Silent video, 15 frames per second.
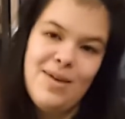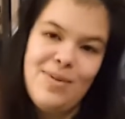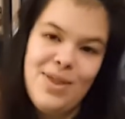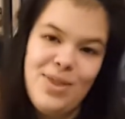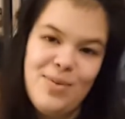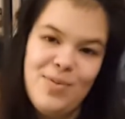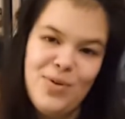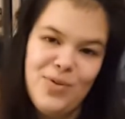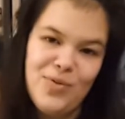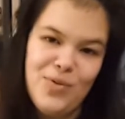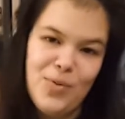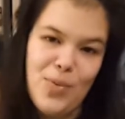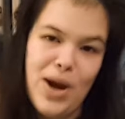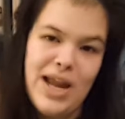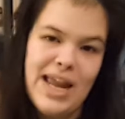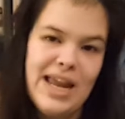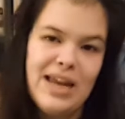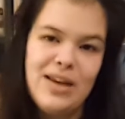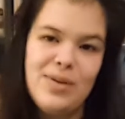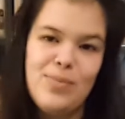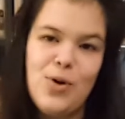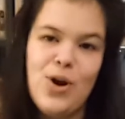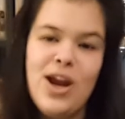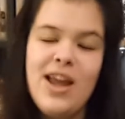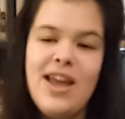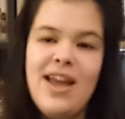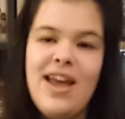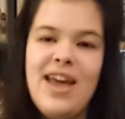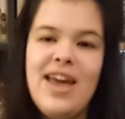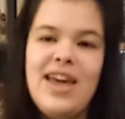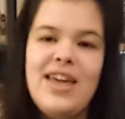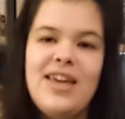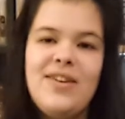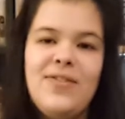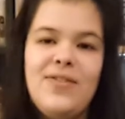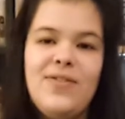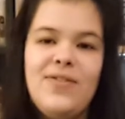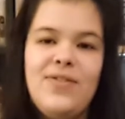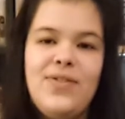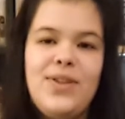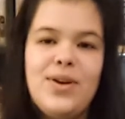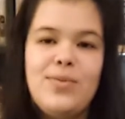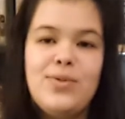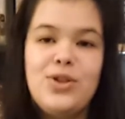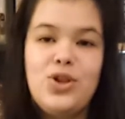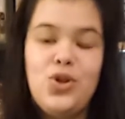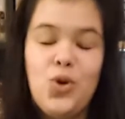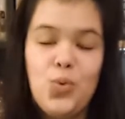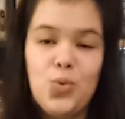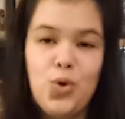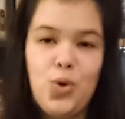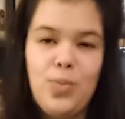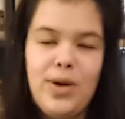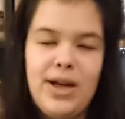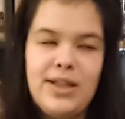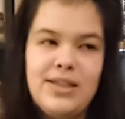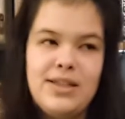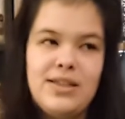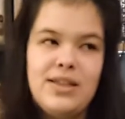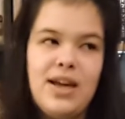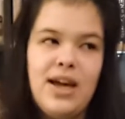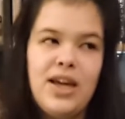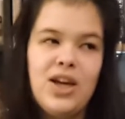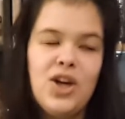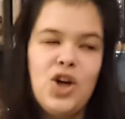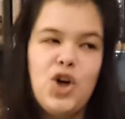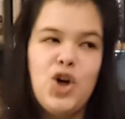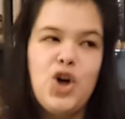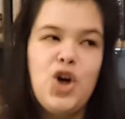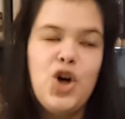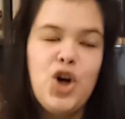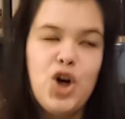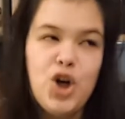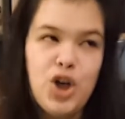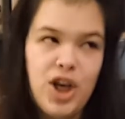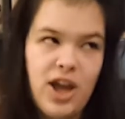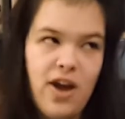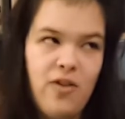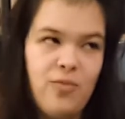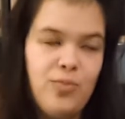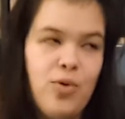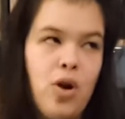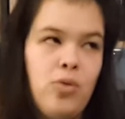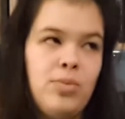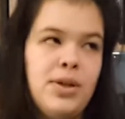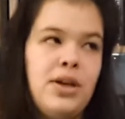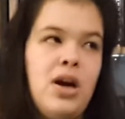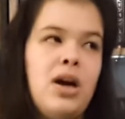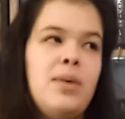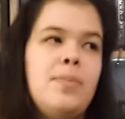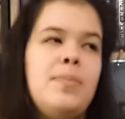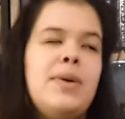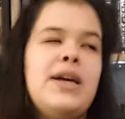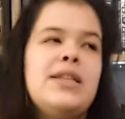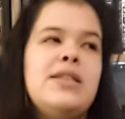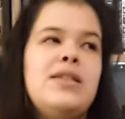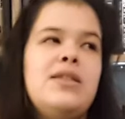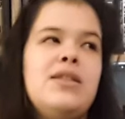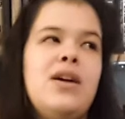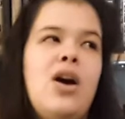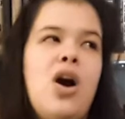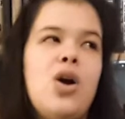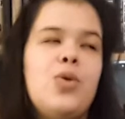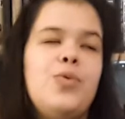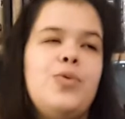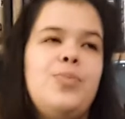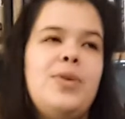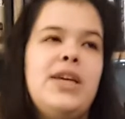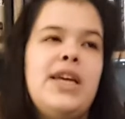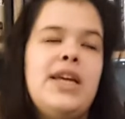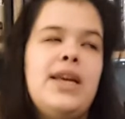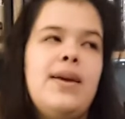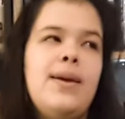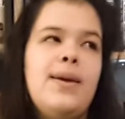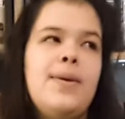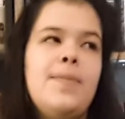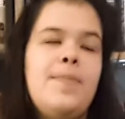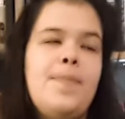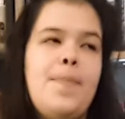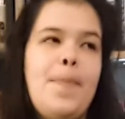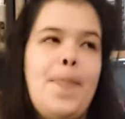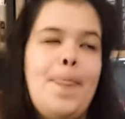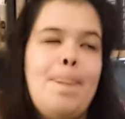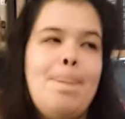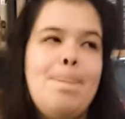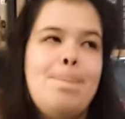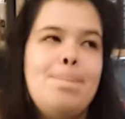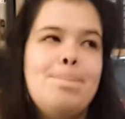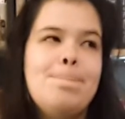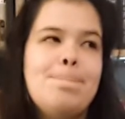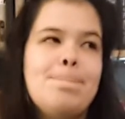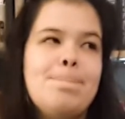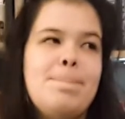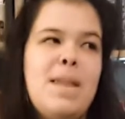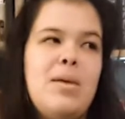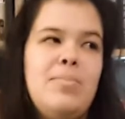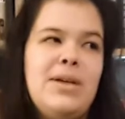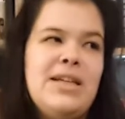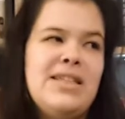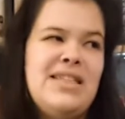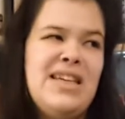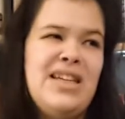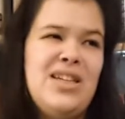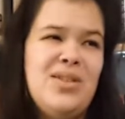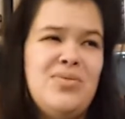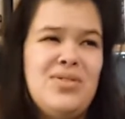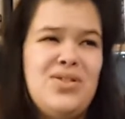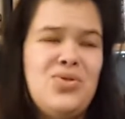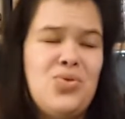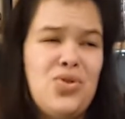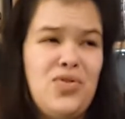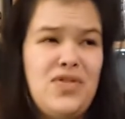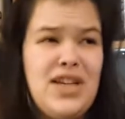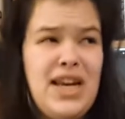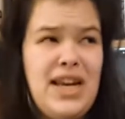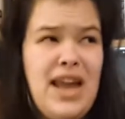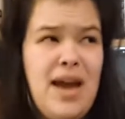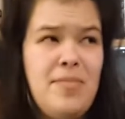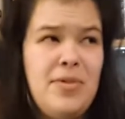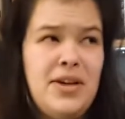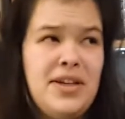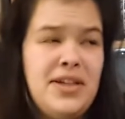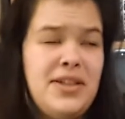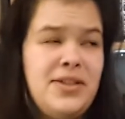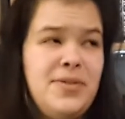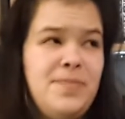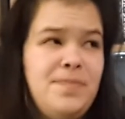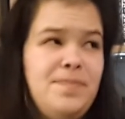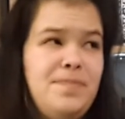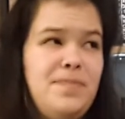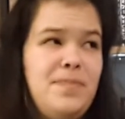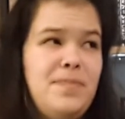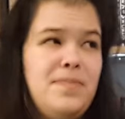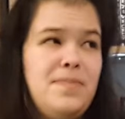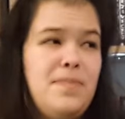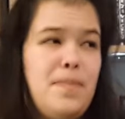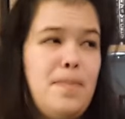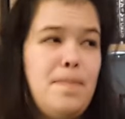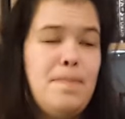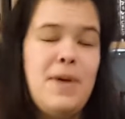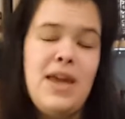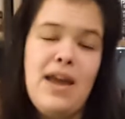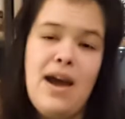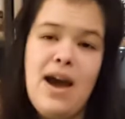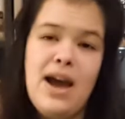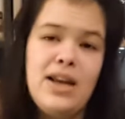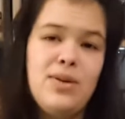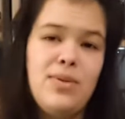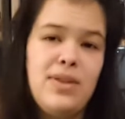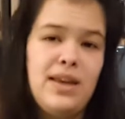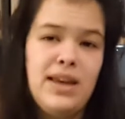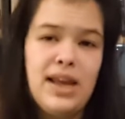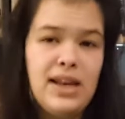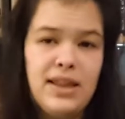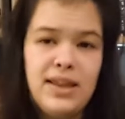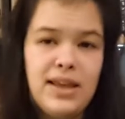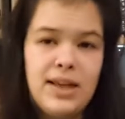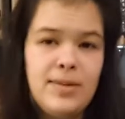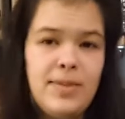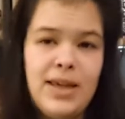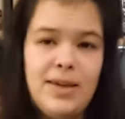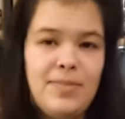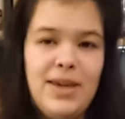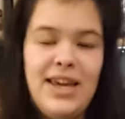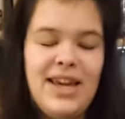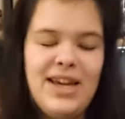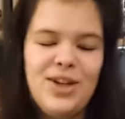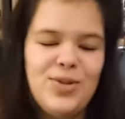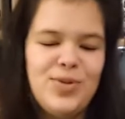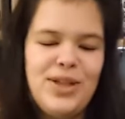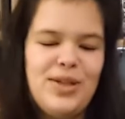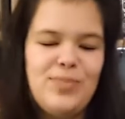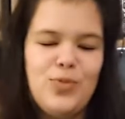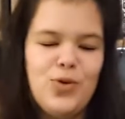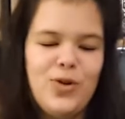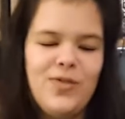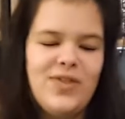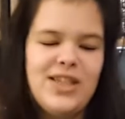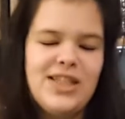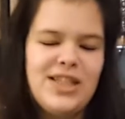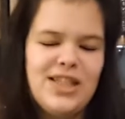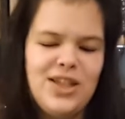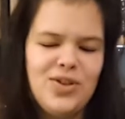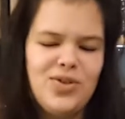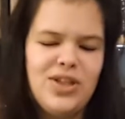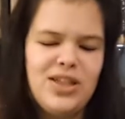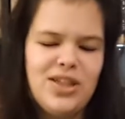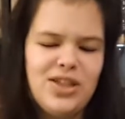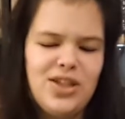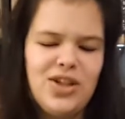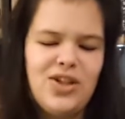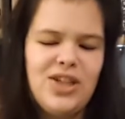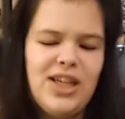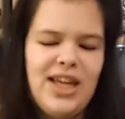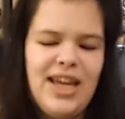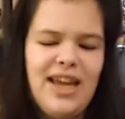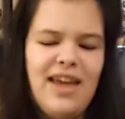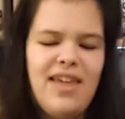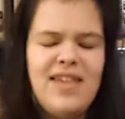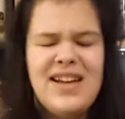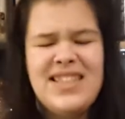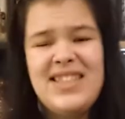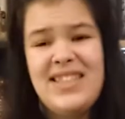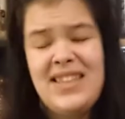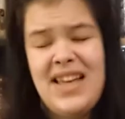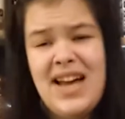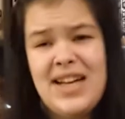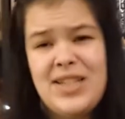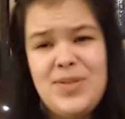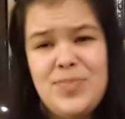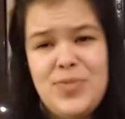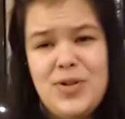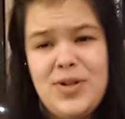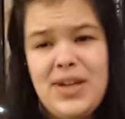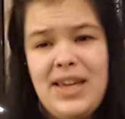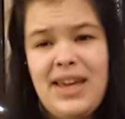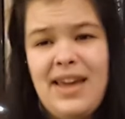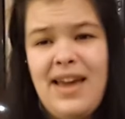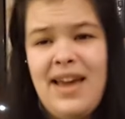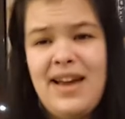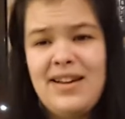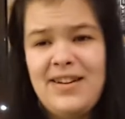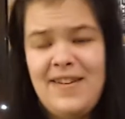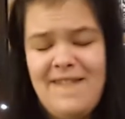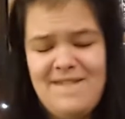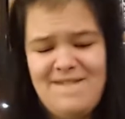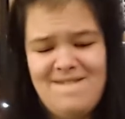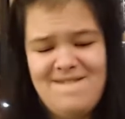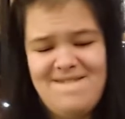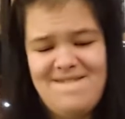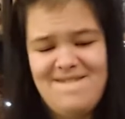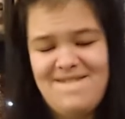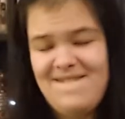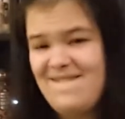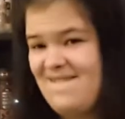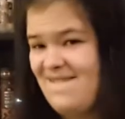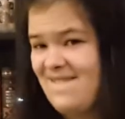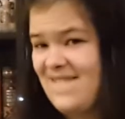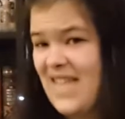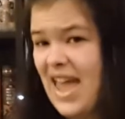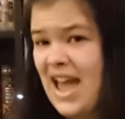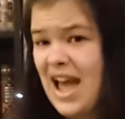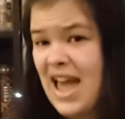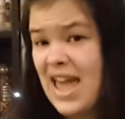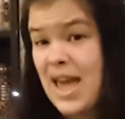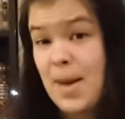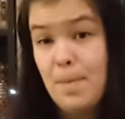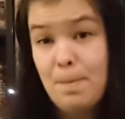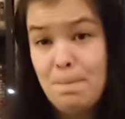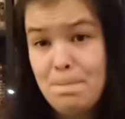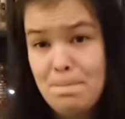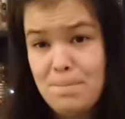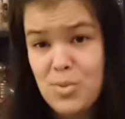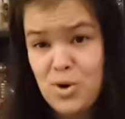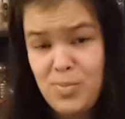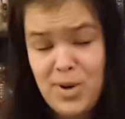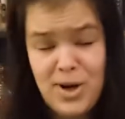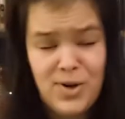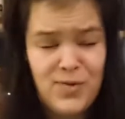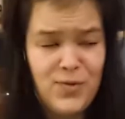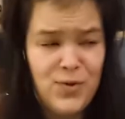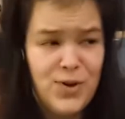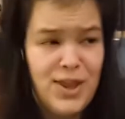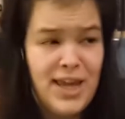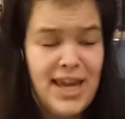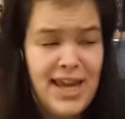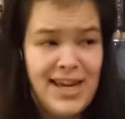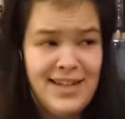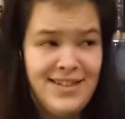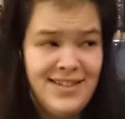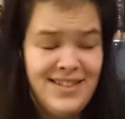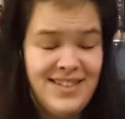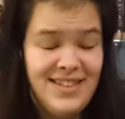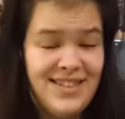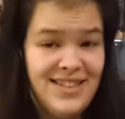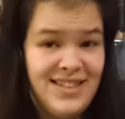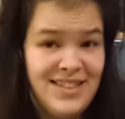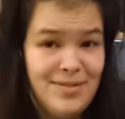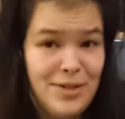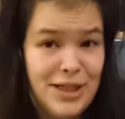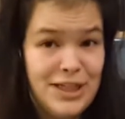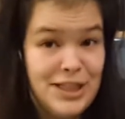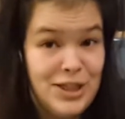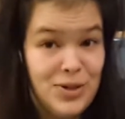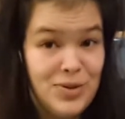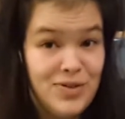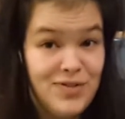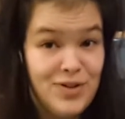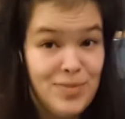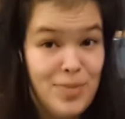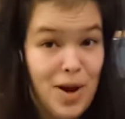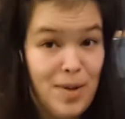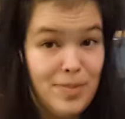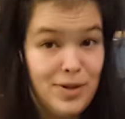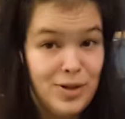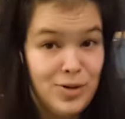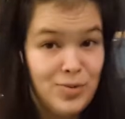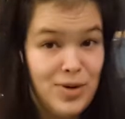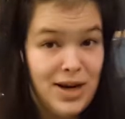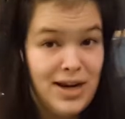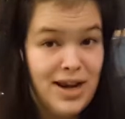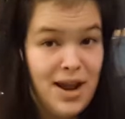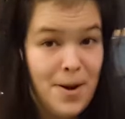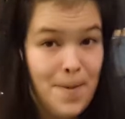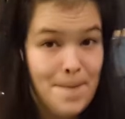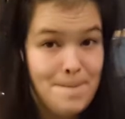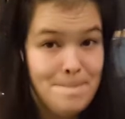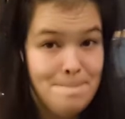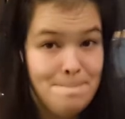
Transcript: I'm in the mood for YA anymore. If there was no romance, I could have probably gotten past the awkward beginning because the ending was sort of dynamic. But yeah, I don't think anything can make me read more of this series. So that's the last book, and I am prepared for the hate because I know it's very popular right now